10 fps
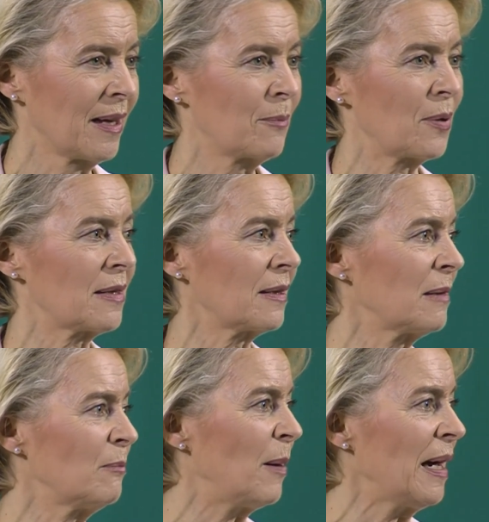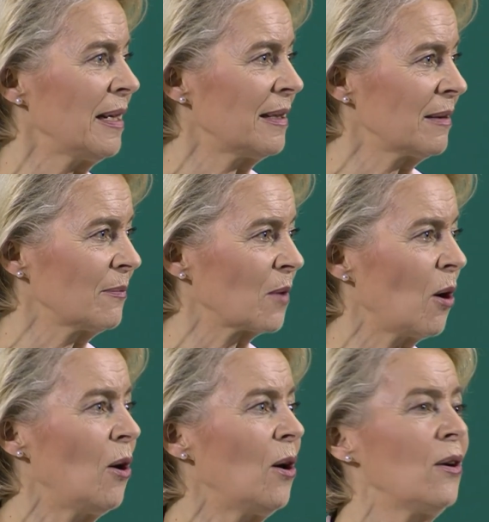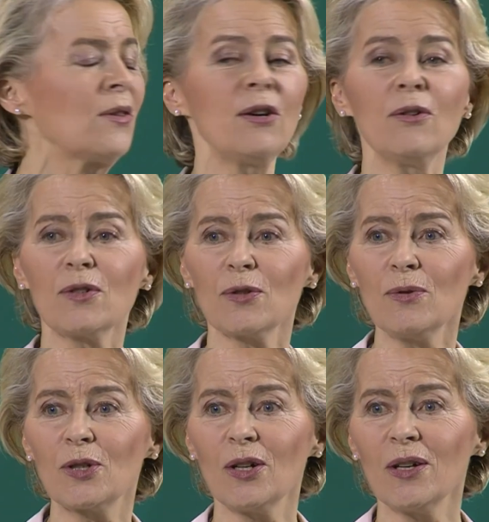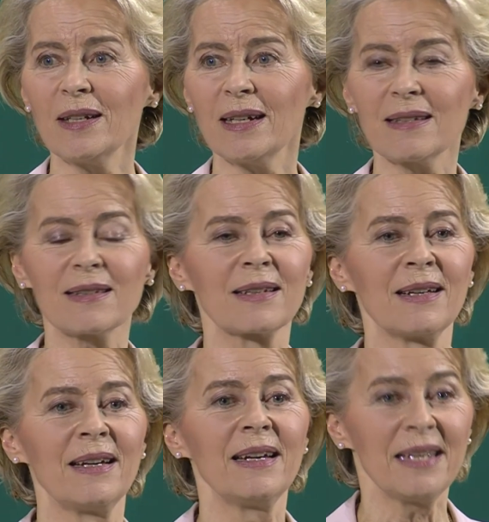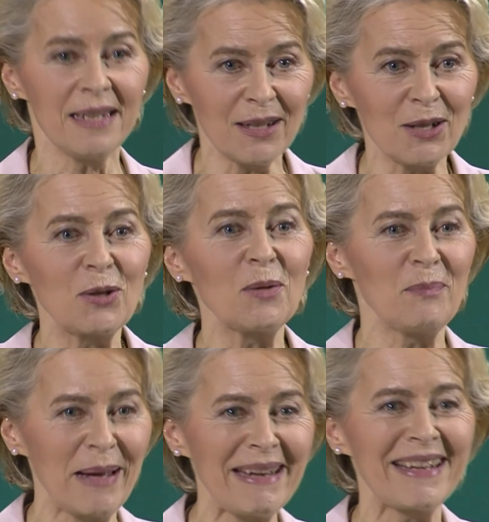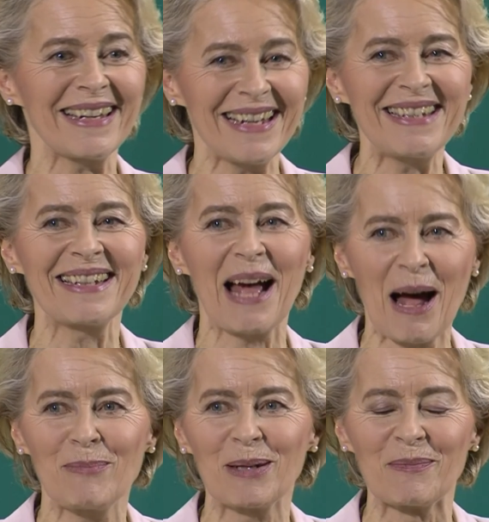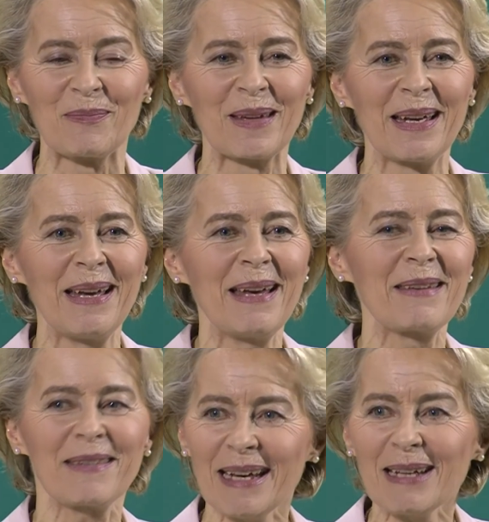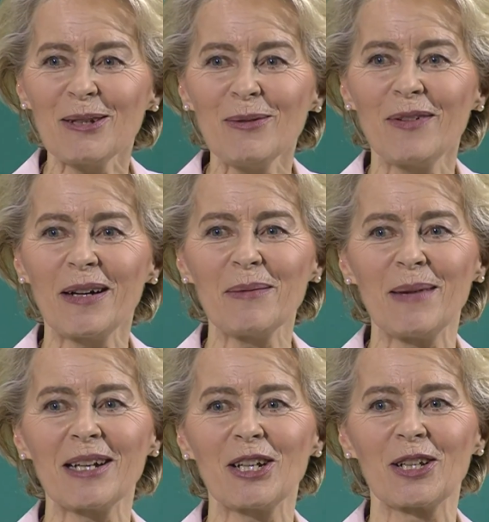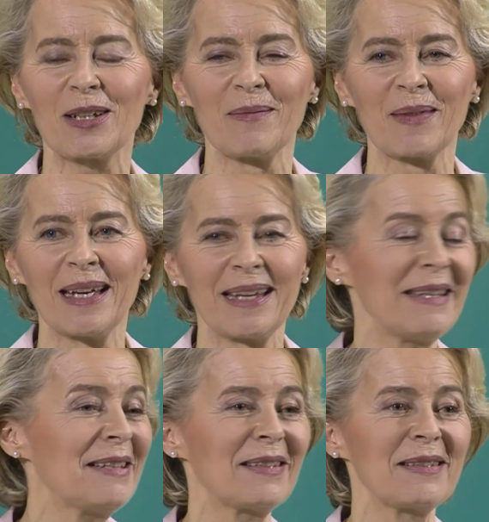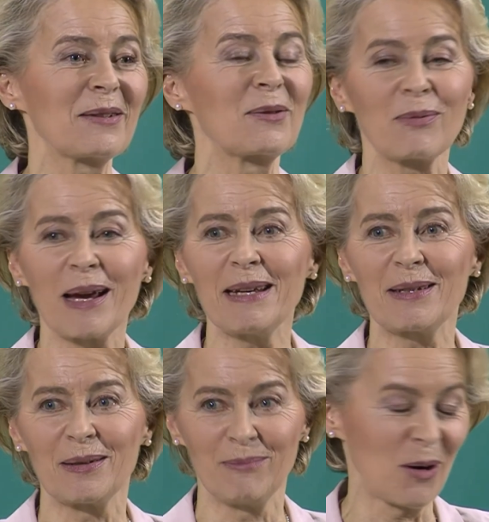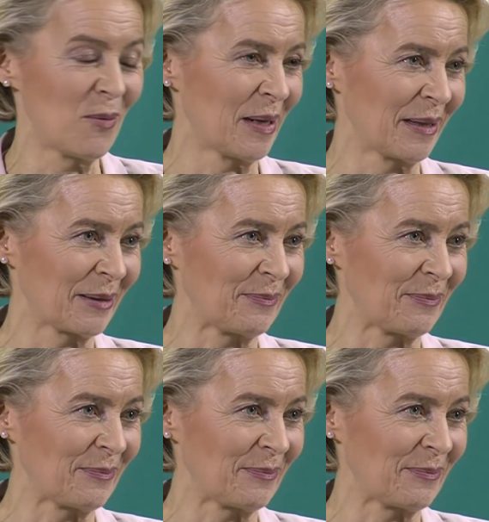President Biden, all those who joined us here to make it happen. Thank you very much. This is a great moment.